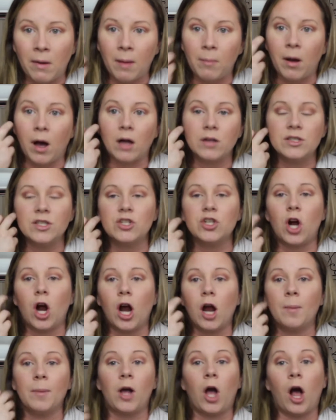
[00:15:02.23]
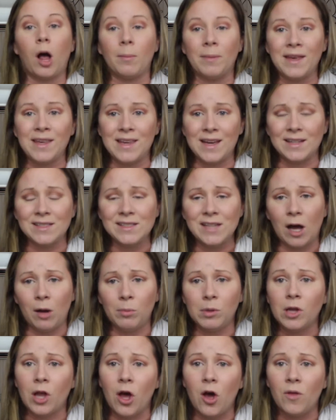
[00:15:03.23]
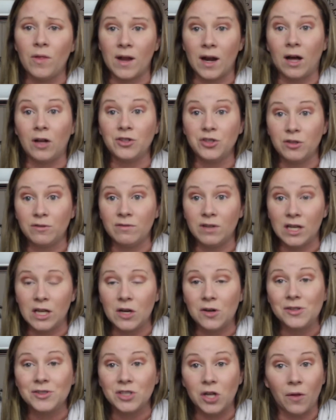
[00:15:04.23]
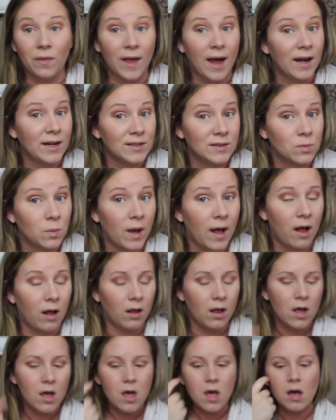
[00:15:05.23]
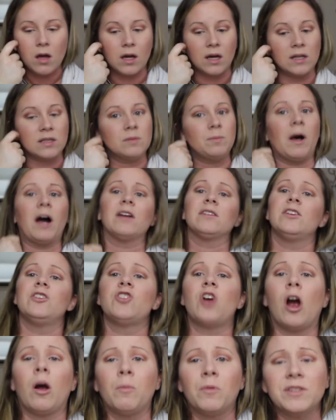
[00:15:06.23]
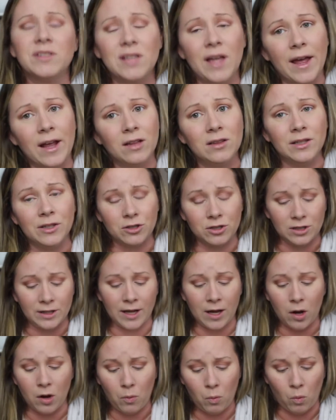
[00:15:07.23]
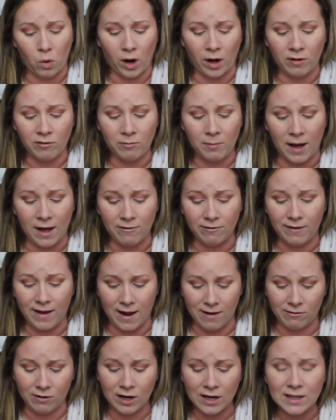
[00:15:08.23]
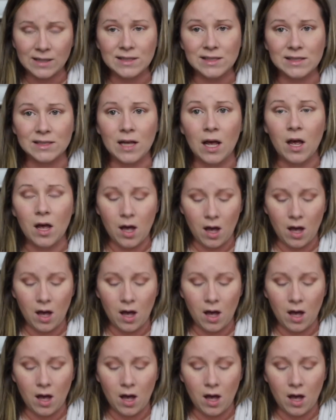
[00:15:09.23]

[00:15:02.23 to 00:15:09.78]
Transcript: my BoxyCharm, comment yes down below, and then I'll do videos on that as well. Because BoxyCharm was like literally one of my favorites.